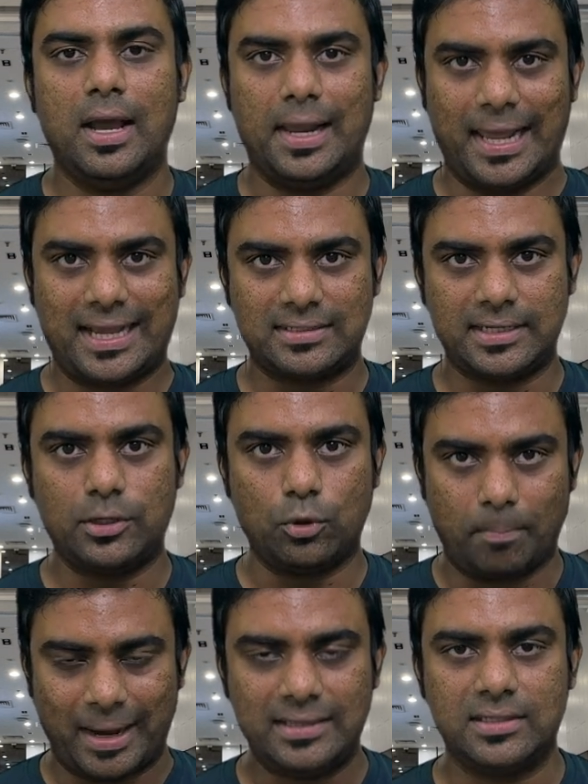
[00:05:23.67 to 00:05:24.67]
Like I said, to
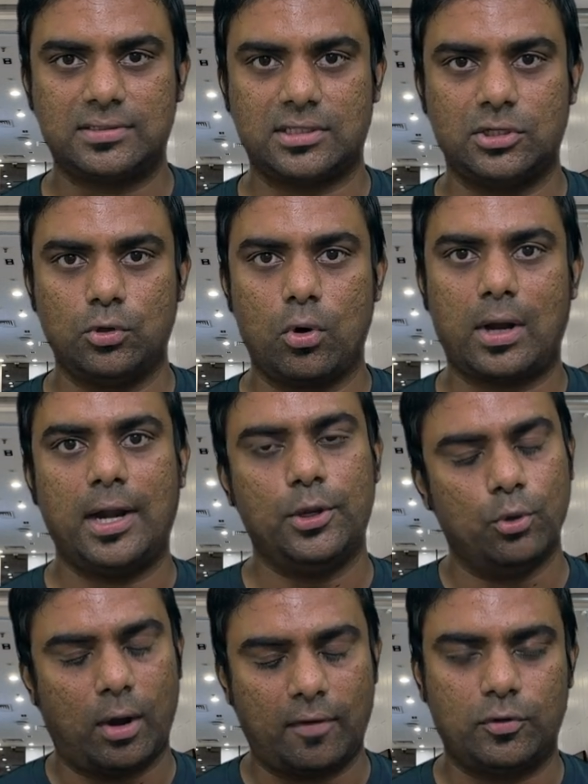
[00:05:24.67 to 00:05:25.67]
buy this Touch and Go card,
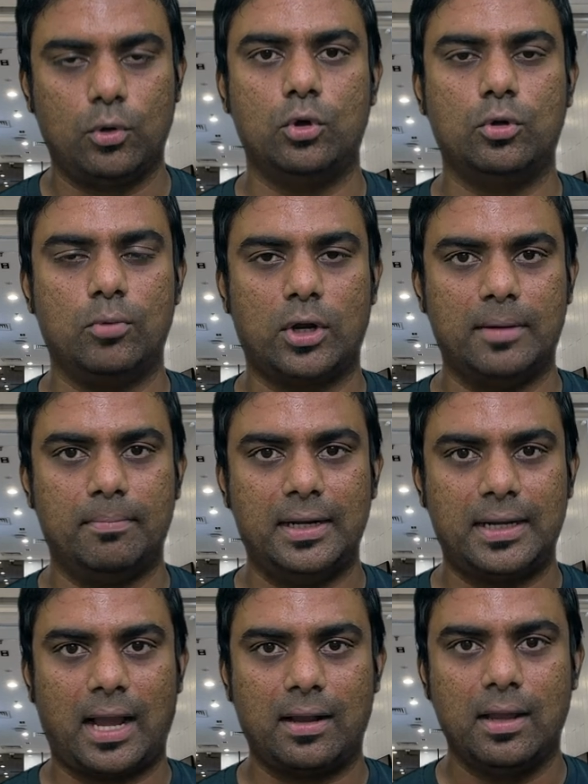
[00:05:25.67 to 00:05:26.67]
you have to go to Bukit
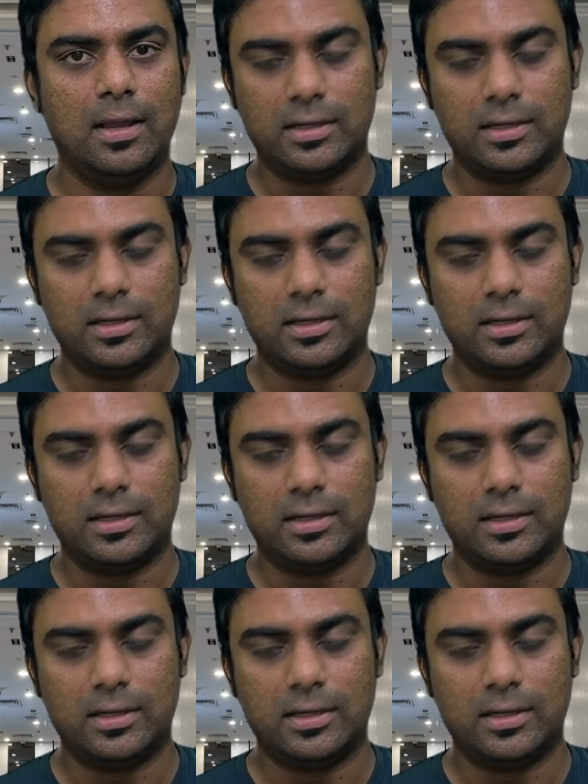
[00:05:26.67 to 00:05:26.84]
Bintang.